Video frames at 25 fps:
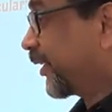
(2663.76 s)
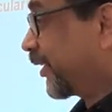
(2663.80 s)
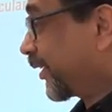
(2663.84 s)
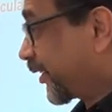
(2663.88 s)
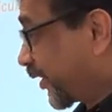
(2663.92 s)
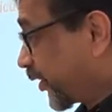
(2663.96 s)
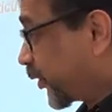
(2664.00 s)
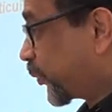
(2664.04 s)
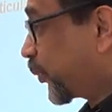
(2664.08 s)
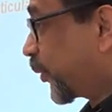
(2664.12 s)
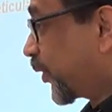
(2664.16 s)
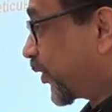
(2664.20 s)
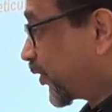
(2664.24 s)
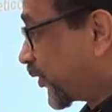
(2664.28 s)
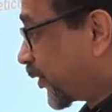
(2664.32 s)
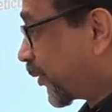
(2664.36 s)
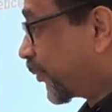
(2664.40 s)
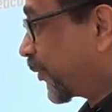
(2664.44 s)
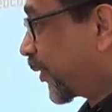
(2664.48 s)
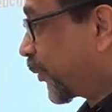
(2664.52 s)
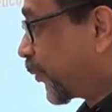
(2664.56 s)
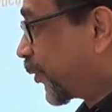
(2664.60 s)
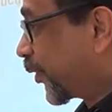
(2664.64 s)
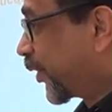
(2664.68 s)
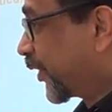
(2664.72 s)
response of
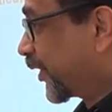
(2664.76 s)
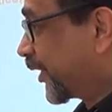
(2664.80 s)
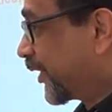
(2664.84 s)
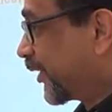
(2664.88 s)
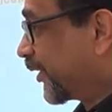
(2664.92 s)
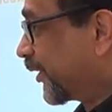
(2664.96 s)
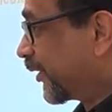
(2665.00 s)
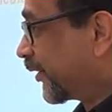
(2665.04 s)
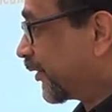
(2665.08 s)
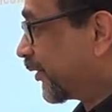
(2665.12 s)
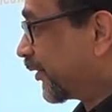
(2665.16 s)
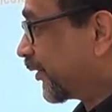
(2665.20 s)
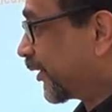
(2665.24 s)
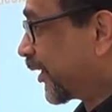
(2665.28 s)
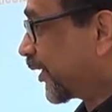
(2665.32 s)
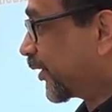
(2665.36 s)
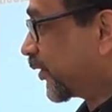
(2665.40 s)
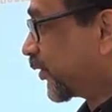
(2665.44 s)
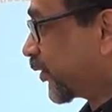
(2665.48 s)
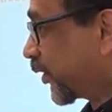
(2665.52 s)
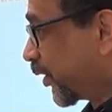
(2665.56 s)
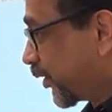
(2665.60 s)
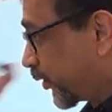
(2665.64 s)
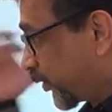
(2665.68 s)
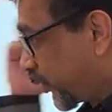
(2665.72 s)
the body, that is
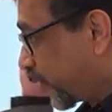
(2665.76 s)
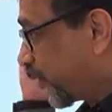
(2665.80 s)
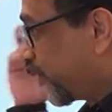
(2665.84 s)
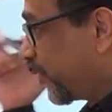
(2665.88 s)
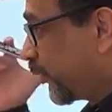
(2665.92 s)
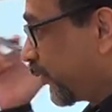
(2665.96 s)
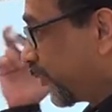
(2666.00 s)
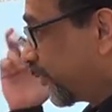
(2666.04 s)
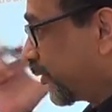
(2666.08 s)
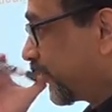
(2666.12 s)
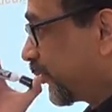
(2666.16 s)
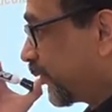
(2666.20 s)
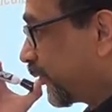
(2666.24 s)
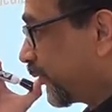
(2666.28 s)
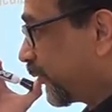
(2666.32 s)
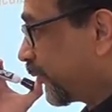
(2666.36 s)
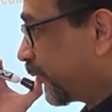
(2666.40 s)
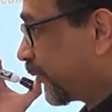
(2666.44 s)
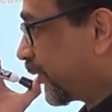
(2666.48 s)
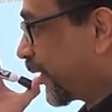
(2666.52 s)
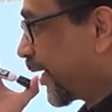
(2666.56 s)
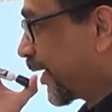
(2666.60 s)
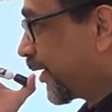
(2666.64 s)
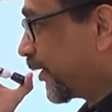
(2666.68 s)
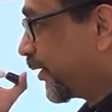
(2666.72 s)
also
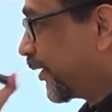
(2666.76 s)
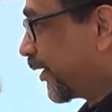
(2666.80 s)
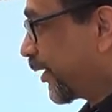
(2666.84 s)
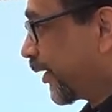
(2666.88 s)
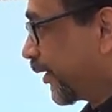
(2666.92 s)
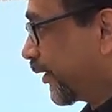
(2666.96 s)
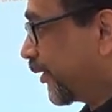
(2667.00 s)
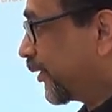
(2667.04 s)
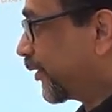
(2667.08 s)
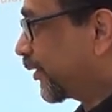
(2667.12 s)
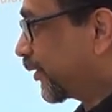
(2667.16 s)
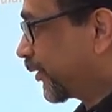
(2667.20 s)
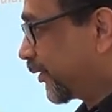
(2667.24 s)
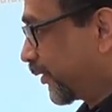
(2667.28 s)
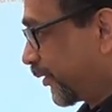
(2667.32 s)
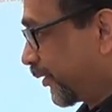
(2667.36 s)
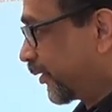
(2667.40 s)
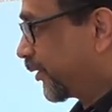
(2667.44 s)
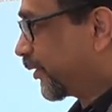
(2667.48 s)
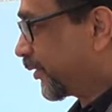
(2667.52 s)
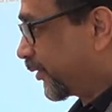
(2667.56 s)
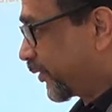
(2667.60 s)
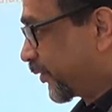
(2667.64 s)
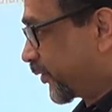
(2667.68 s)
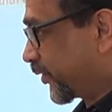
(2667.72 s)
adrenaline
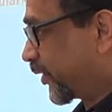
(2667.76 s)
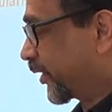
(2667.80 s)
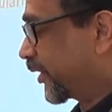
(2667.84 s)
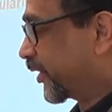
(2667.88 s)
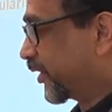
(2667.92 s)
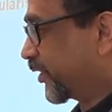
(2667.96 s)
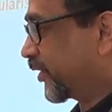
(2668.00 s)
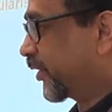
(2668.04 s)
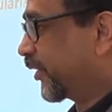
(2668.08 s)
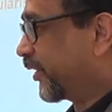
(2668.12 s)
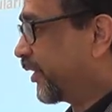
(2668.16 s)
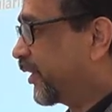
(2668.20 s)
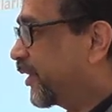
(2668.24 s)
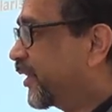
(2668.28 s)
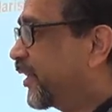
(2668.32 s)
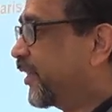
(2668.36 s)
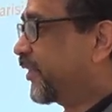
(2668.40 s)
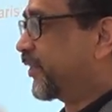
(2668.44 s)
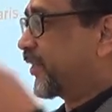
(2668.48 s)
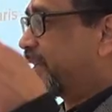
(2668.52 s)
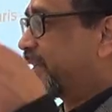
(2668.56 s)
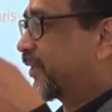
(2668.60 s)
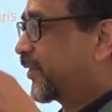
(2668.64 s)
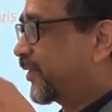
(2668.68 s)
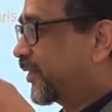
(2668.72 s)
secretion
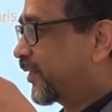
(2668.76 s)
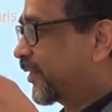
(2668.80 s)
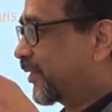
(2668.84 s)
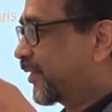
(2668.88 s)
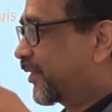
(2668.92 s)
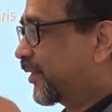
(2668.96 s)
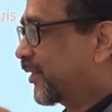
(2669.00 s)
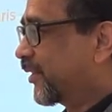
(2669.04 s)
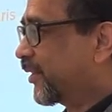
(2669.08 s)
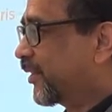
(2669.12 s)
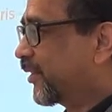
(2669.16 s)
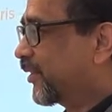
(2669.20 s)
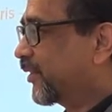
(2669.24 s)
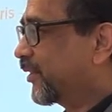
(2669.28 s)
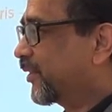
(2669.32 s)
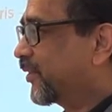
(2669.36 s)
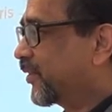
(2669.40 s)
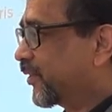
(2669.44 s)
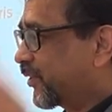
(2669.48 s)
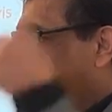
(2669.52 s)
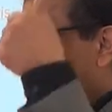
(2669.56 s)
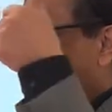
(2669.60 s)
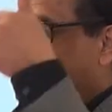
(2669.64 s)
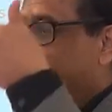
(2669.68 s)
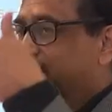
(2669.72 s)
increases
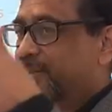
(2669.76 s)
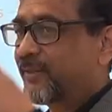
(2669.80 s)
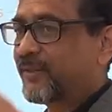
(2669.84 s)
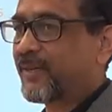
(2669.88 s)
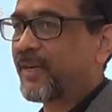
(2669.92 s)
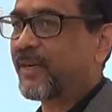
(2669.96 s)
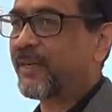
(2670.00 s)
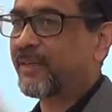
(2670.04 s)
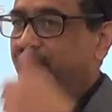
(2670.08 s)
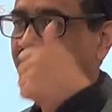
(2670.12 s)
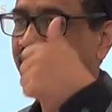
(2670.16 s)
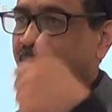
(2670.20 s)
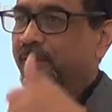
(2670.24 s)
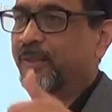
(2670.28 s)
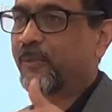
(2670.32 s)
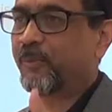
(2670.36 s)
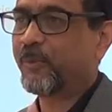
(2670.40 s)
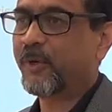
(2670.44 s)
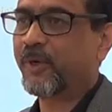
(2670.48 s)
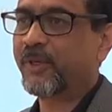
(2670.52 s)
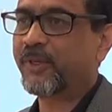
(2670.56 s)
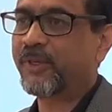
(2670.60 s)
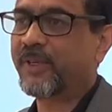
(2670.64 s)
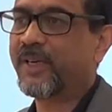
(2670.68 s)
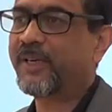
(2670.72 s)
suddenly in the
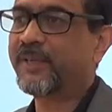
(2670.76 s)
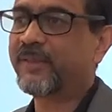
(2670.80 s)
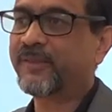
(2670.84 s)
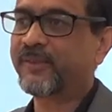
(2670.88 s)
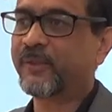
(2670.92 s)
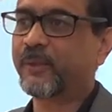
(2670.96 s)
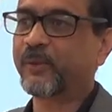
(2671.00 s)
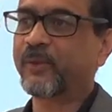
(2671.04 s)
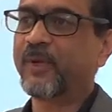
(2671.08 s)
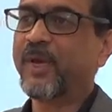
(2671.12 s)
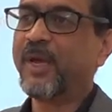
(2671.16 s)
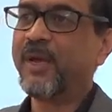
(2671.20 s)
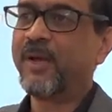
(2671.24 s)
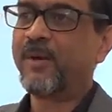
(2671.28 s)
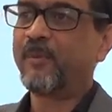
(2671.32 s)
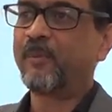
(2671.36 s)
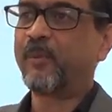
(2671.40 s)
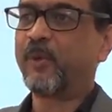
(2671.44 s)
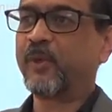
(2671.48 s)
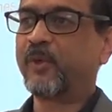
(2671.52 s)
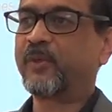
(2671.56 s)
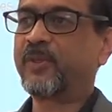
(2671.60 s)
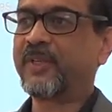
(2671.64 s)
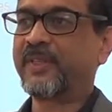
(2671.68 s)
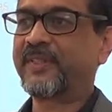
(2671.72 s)
body, right? So
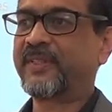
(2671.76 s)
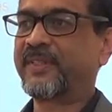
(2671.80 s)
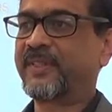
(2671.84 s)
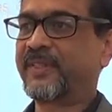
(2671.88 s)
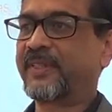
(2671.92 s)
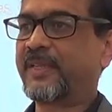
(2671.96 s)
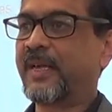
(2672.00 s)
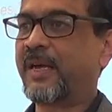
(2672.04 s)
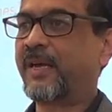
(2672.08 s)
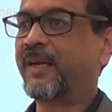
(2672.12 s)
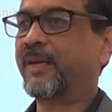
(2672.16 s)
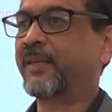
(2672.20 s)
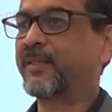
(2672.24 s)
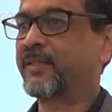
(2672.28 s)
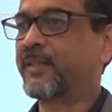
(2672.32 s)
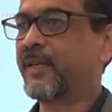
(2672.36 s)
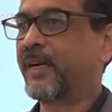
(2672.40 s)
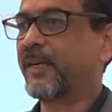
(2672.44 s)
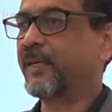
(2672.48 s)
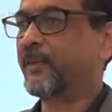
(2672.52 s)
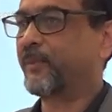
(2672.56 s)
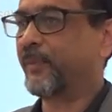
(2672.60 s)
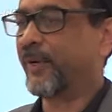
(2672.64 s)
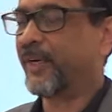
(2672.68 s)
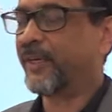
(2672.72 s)
produces
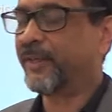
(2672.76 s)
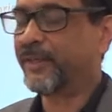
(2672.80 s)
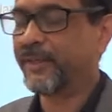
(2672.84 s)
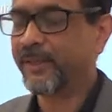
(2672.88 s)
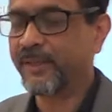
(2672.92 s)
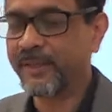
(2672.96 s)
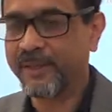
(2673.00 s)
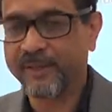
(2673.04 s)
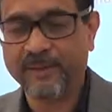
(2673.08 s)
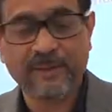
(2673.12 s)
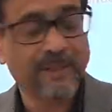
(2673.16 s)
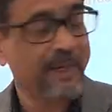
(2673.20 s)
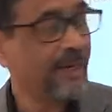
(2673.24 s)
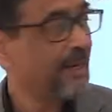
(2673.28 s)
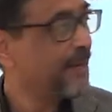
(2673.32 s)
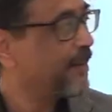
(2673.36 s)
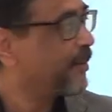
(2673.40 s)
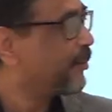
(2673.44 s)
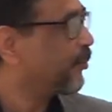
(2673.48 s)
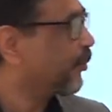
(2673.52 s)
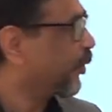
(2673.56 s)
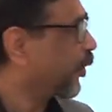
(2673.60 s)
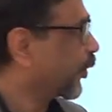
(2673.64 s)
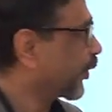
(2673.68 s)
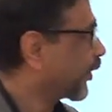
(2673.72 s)
excitement in the body.